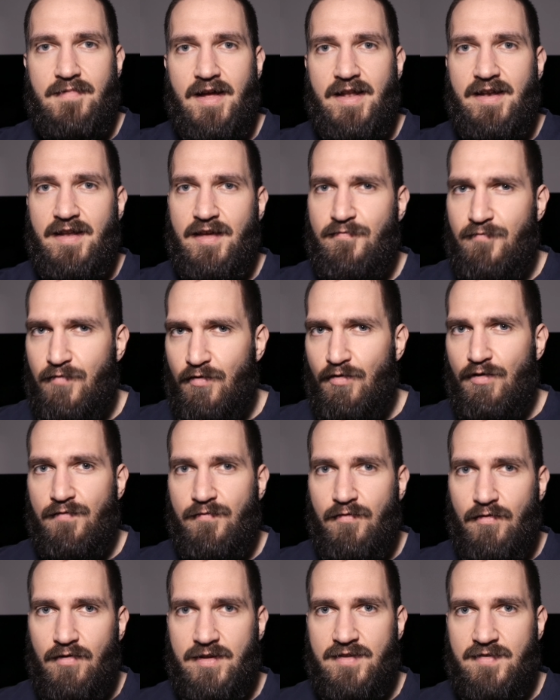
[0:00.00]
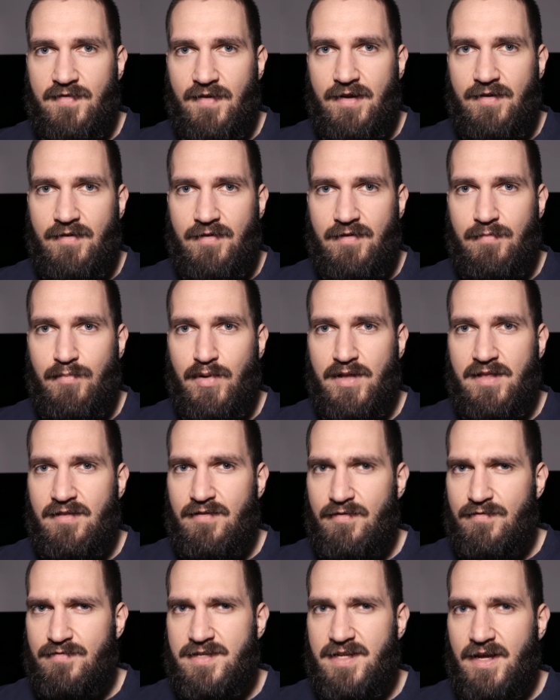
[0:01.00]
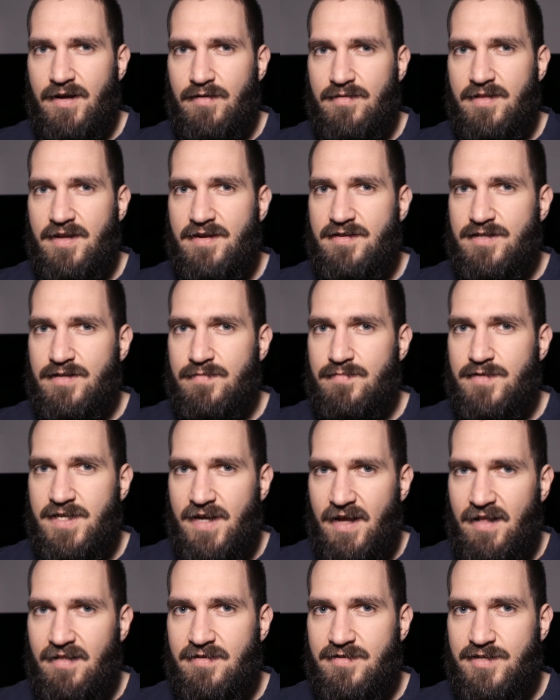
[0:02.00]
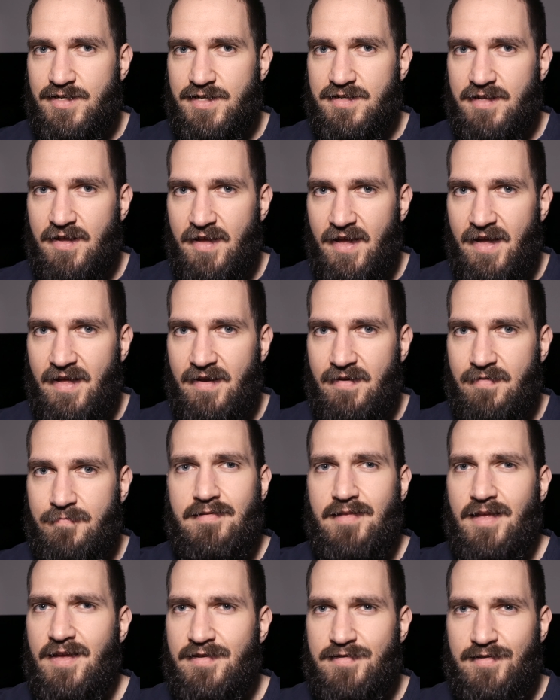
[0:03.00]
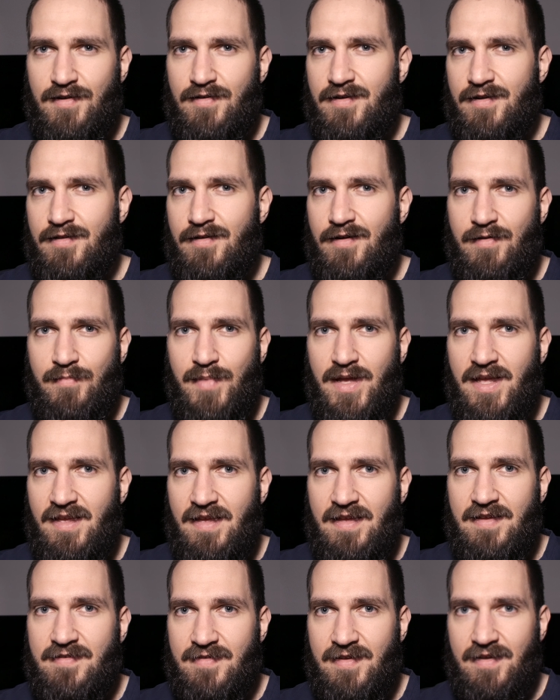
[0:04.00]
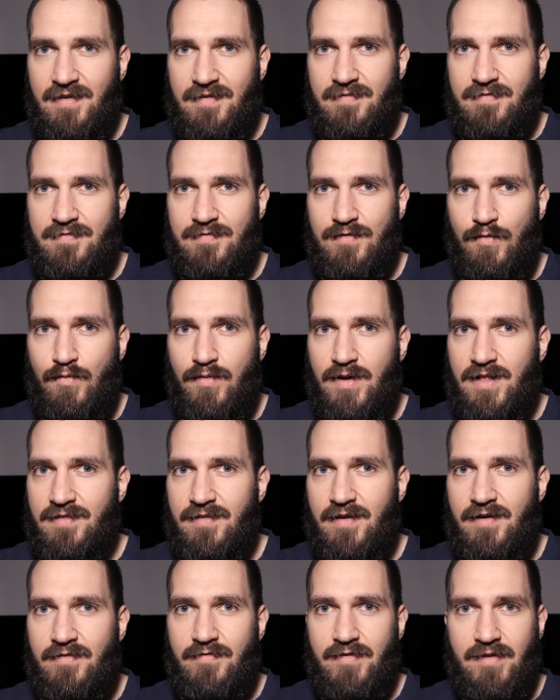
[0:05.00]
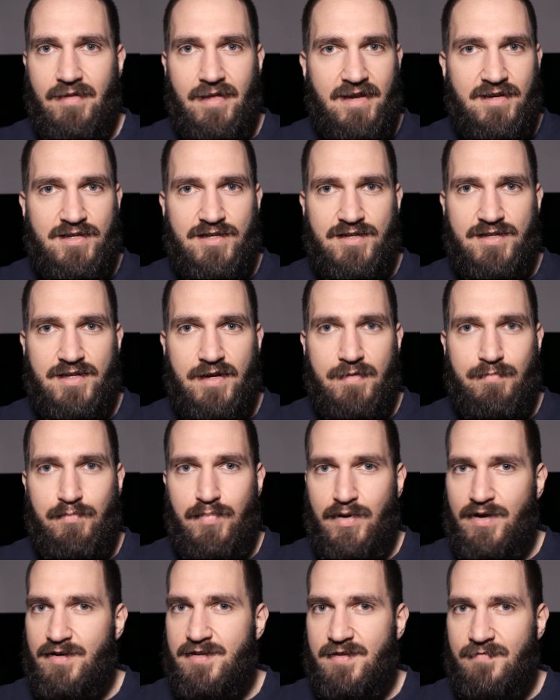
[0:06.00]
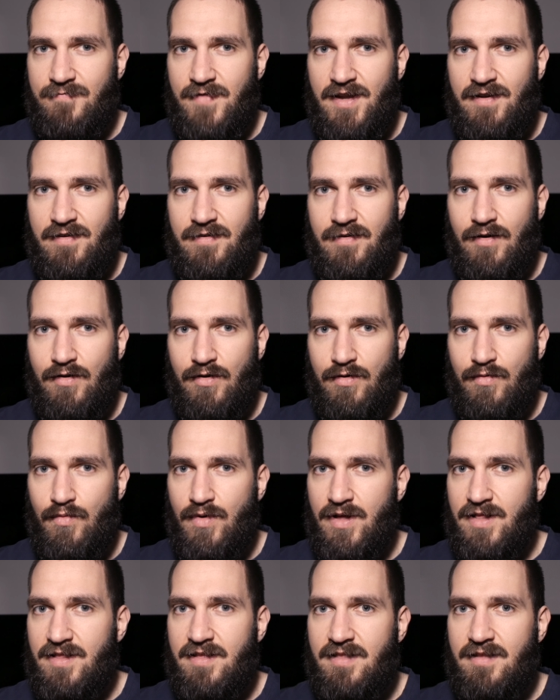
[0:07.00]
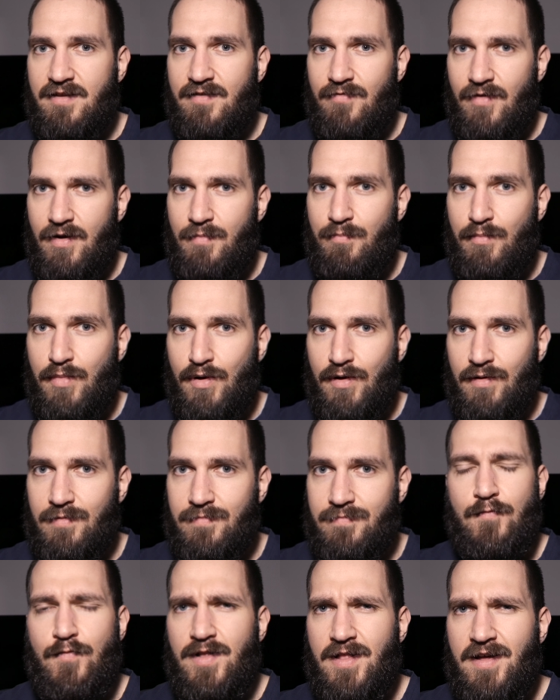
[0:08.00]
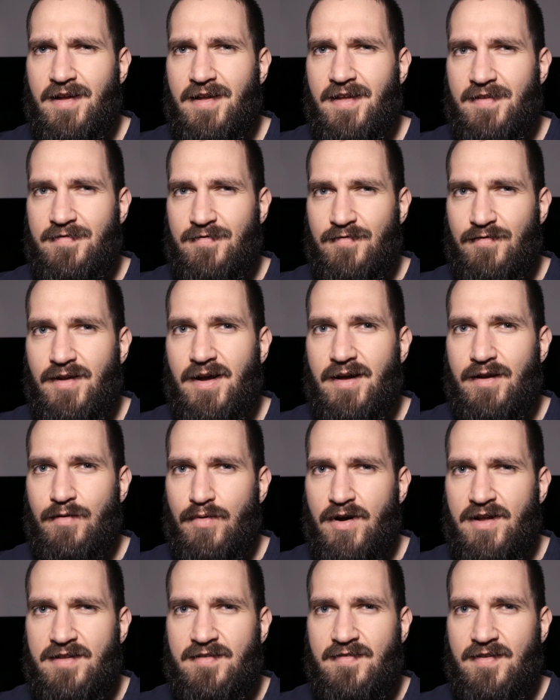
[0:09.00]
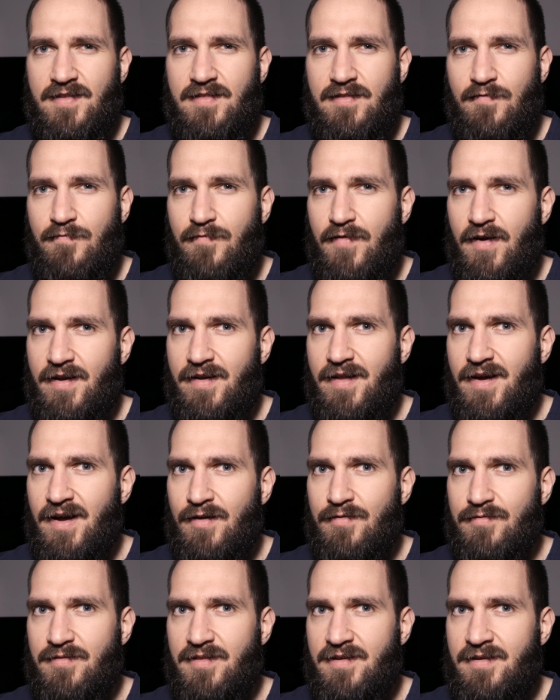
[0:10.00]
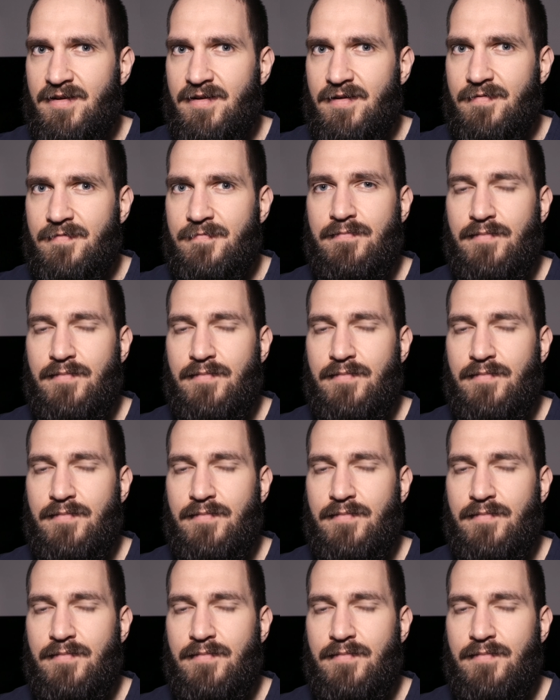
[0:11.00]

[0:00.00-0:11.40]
And they fall for each other but turns out there's some challenges ahead. Things aren't gonna be easy, so will their relationship persevere or will it crumble? Well I guess you gotta watch it to find out, huh?